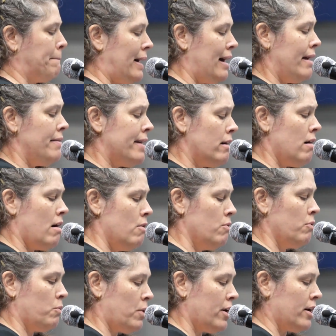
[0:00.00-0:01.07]
by their
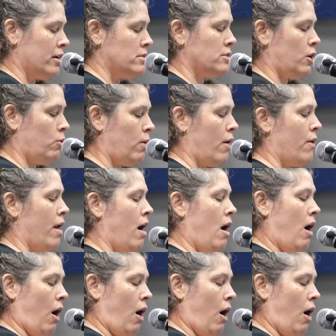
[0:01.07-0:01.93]
own words, quote,